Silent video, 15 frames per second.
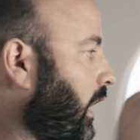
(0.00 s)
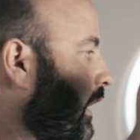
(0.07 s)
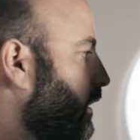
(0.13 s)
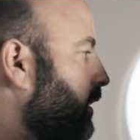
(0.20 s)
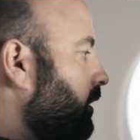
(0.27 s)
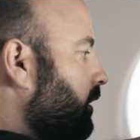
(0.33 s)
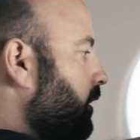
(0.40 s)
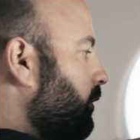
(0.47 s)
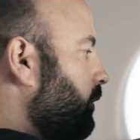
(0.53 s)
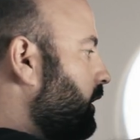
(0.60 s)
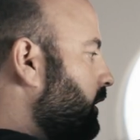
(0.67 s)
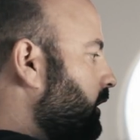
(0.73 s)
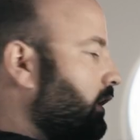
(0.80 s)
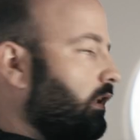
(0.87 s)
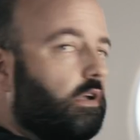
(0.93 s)
I can go
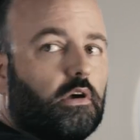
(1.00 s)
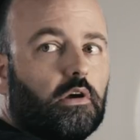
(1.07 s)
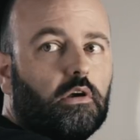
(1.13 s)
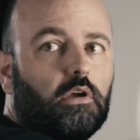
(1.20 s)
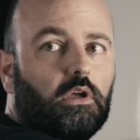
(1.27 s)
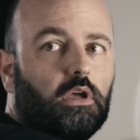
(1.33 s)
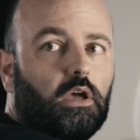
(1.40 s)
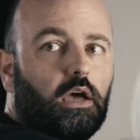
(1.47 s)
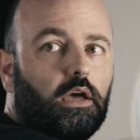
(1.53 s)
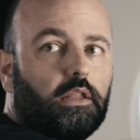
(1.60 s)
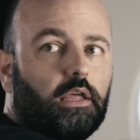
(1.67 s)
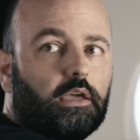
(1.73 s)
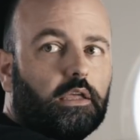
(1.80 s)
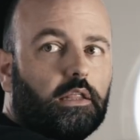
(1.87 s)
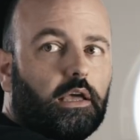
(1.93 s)
in here and
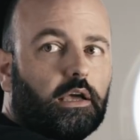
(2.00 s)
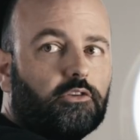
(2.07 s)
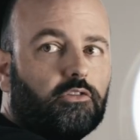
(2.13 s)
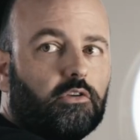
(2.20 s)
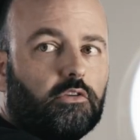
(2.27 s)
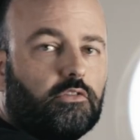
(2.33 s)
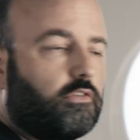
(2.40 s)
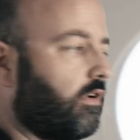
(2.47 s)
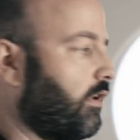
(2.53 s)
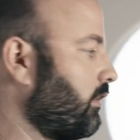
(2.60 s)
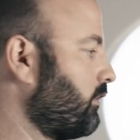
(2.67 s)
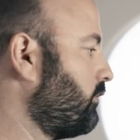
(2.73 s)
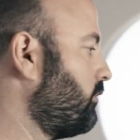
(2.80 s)
I can actually start